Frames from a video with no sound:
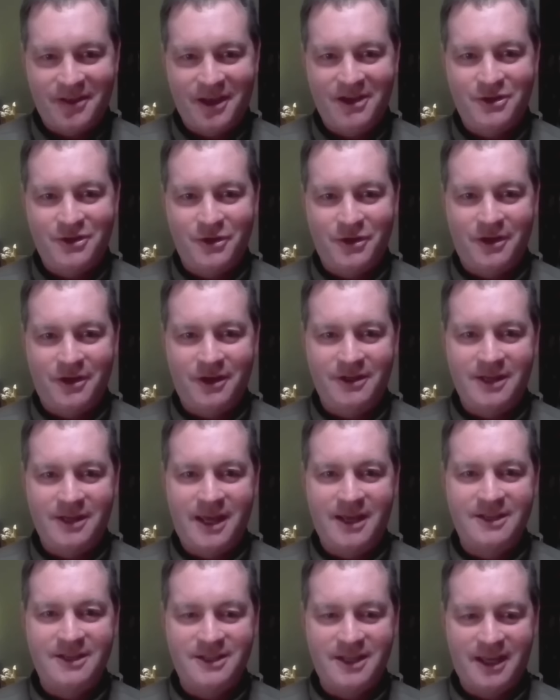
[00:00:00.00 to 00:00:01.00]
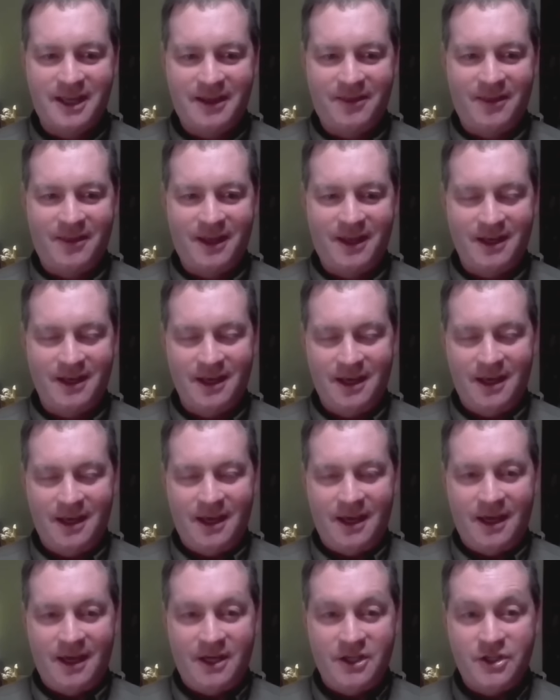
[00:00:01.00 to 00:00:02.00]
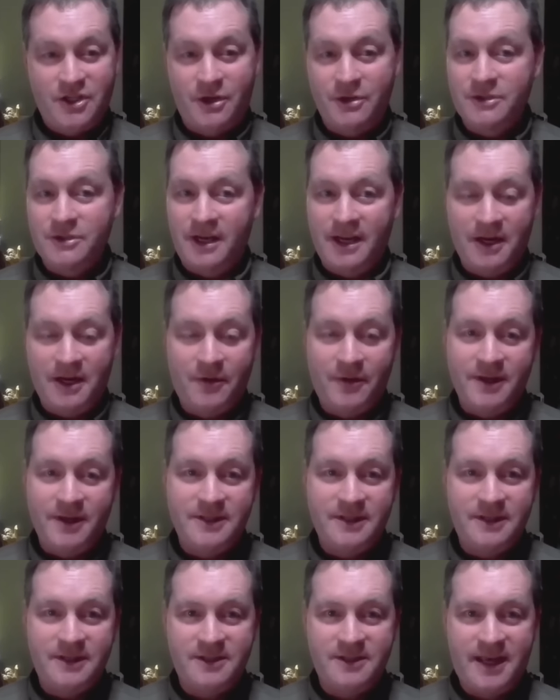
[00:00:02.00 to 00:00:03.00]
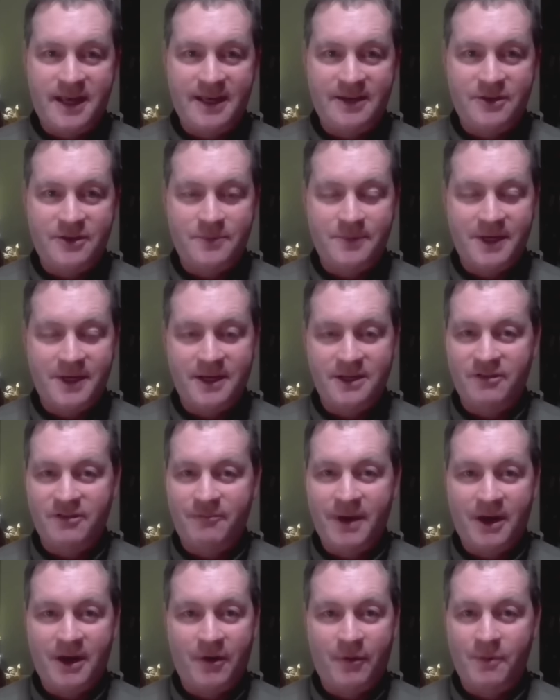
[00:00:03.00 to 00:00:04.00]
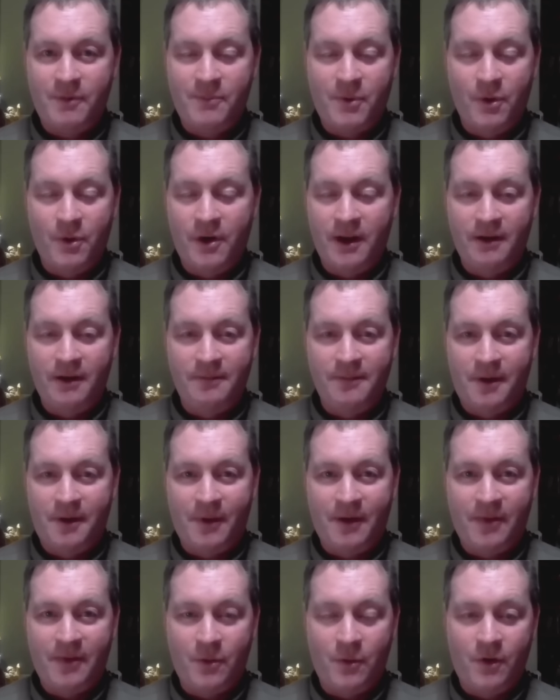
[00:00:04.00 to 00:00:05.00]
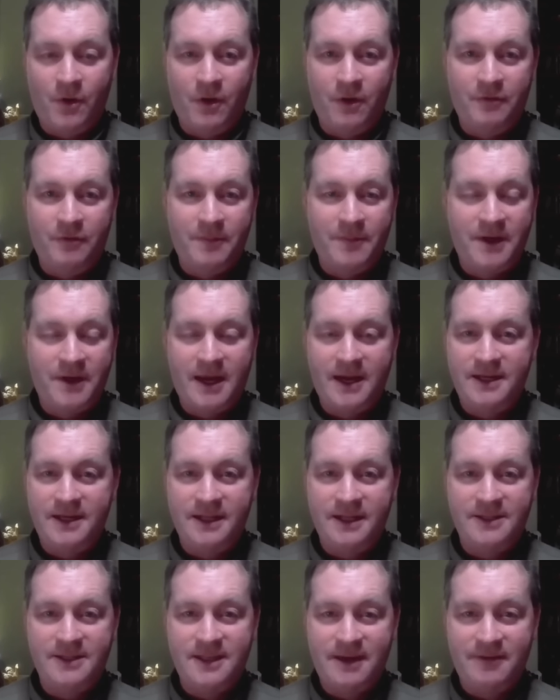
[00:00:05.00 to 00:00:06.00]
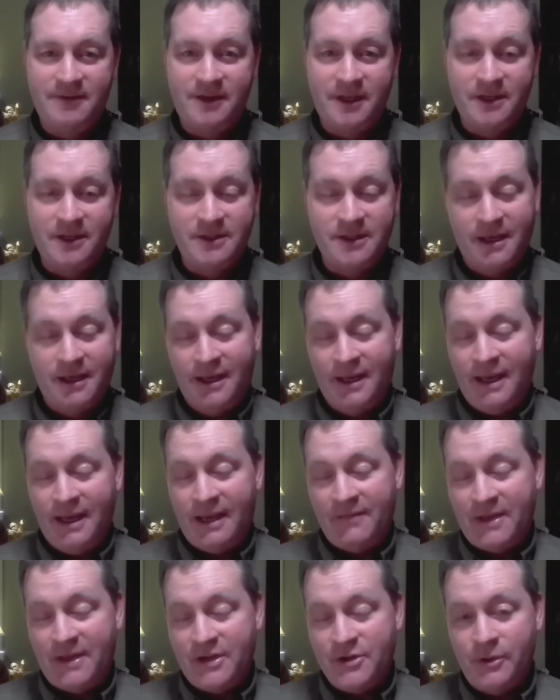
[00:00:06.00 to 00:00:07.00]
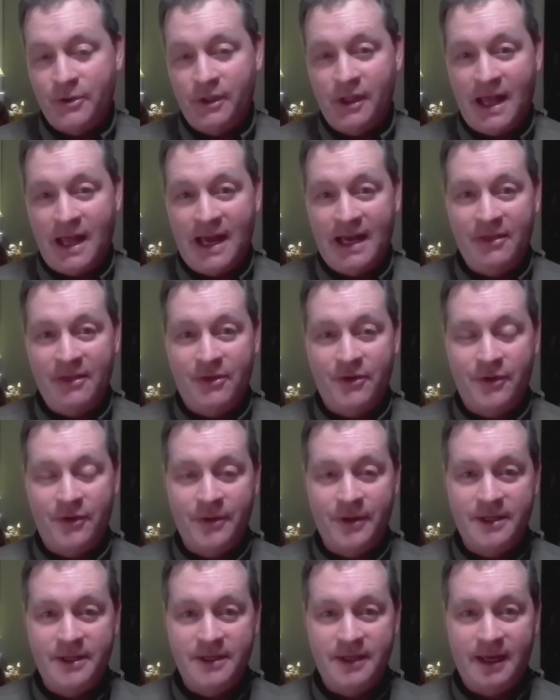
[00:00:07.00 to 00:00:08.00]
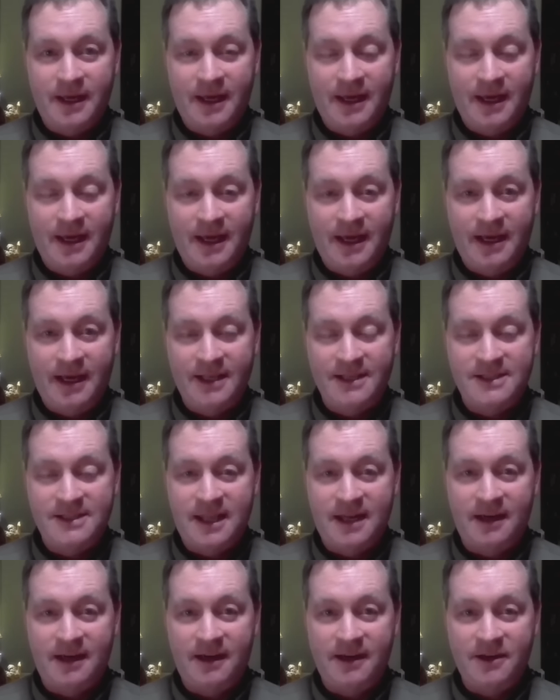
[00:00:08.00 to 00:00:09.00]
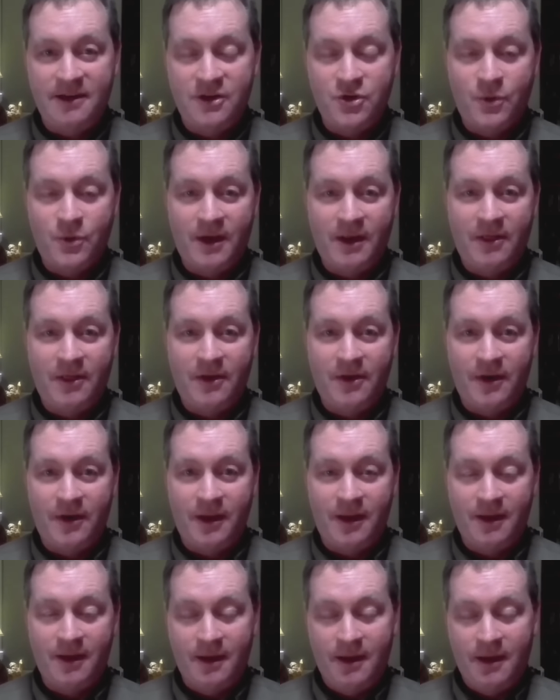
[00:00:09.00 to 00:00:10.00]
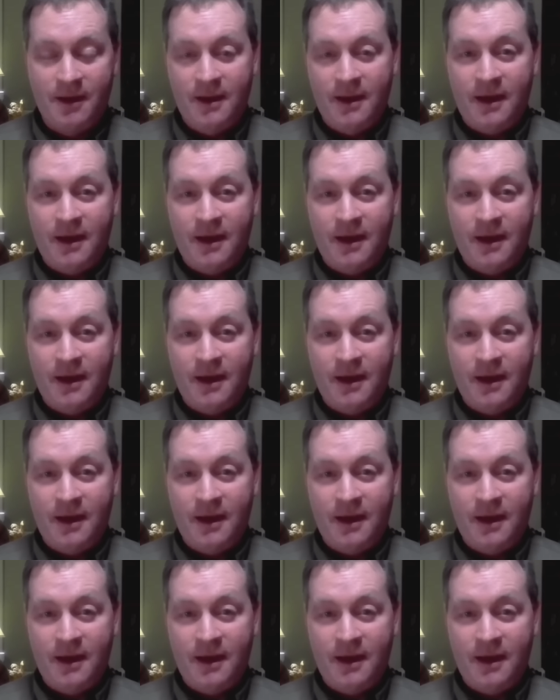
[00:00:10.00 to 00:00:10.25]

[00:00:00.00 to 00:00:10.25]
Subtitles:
They took a data set that shows an increase in disasters because of better reporting around the world from the 1970s. And they drew a line through it and extended it to 2030.